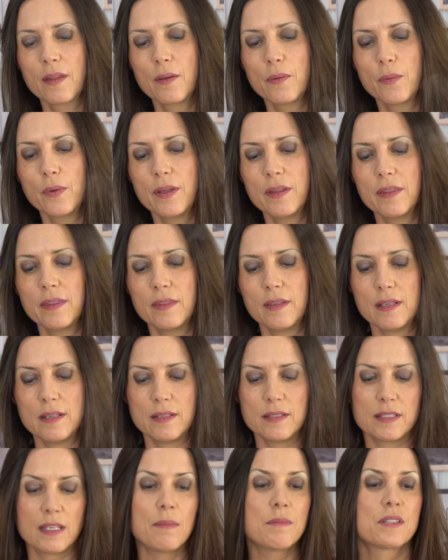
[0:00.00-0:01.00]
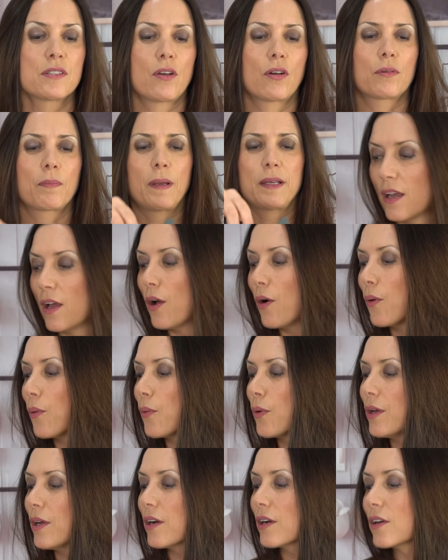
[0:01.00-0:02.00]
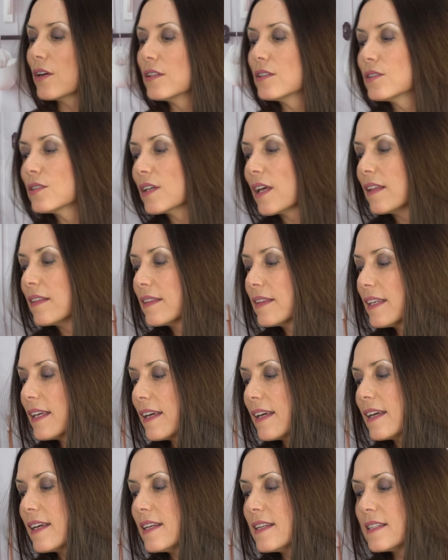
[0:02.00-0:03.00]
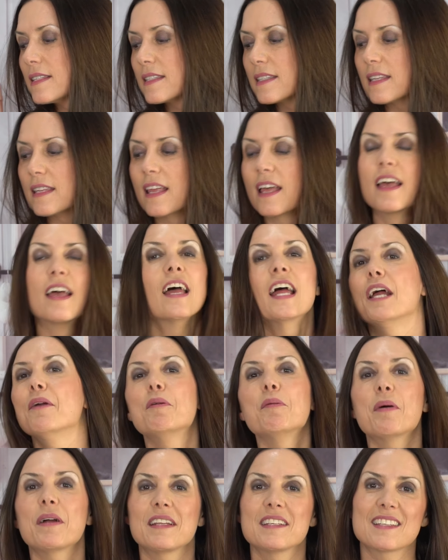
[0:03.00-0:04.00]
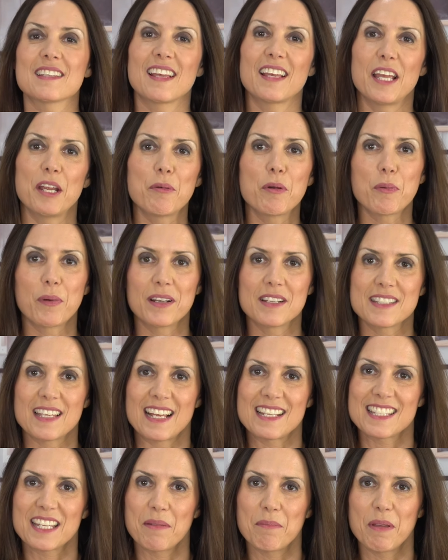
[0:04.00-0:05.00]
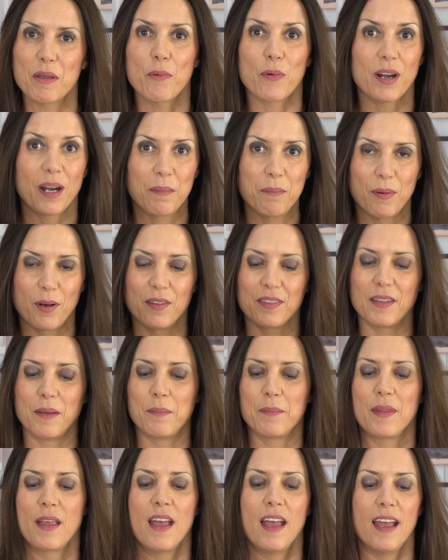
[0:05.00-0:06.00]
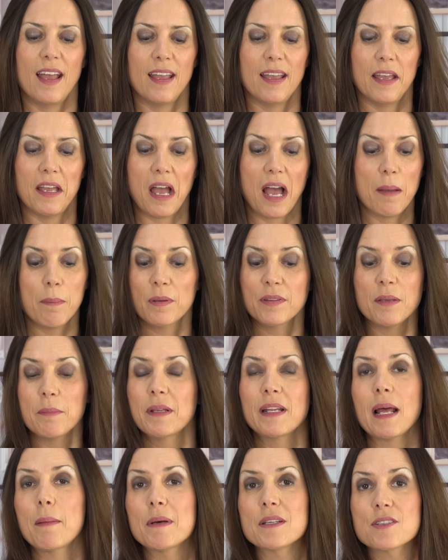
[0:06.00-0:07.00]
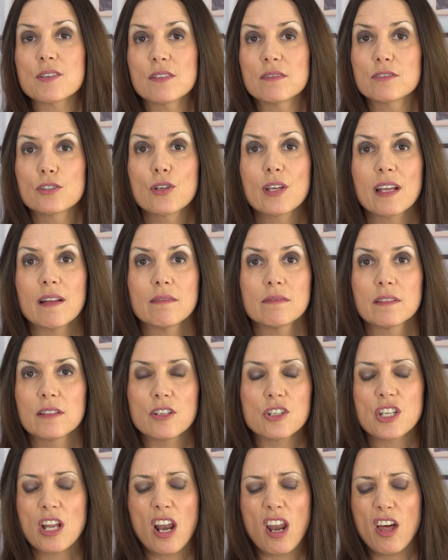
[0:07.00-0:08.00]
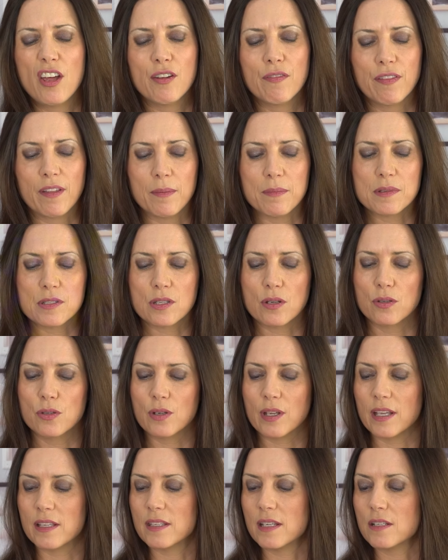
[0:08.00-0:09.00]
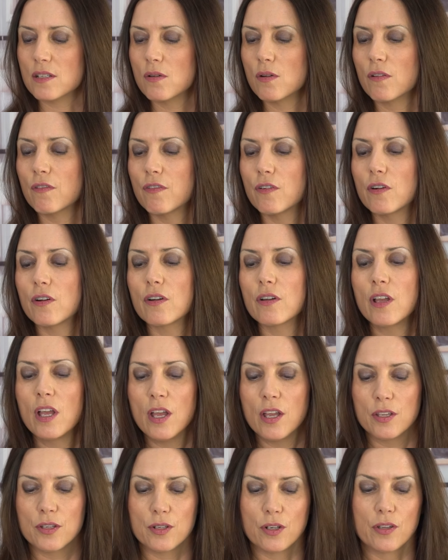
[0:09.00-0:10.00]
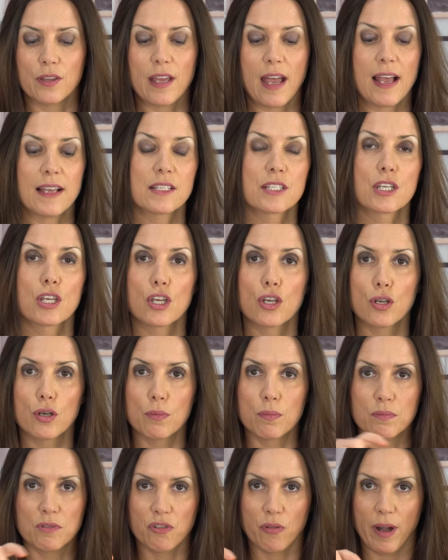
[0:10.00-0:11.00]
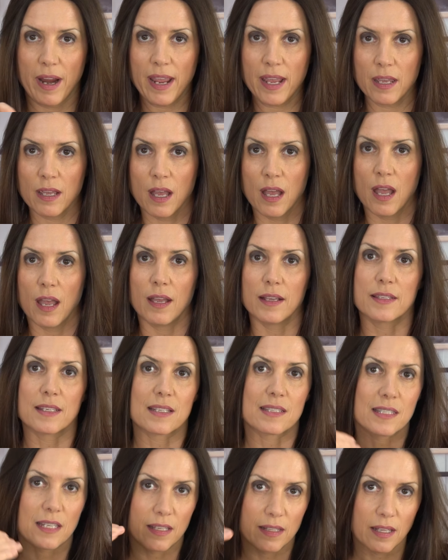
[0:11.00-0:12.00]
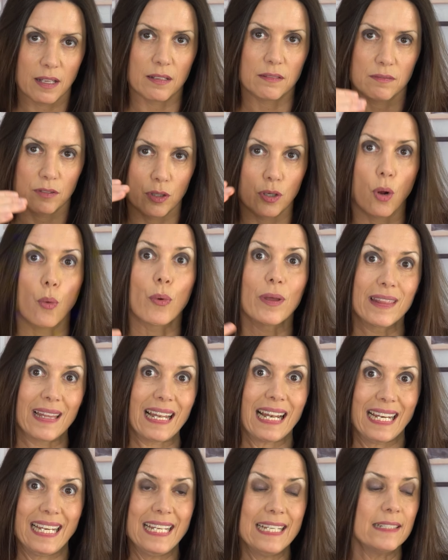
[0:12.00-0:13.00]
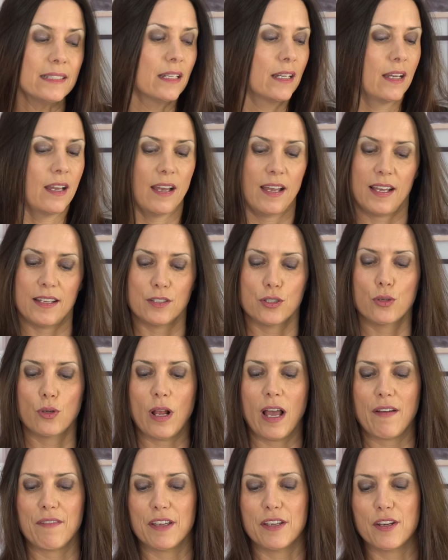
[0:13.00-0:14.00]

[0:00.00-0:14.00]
with some stock paste. We are going to get this. Everyone is asking me where I bought them. I bought them in Amazon. There's a lot of them. So you can just look for, the ice cube tray and just say that, with the lid, and you'll have it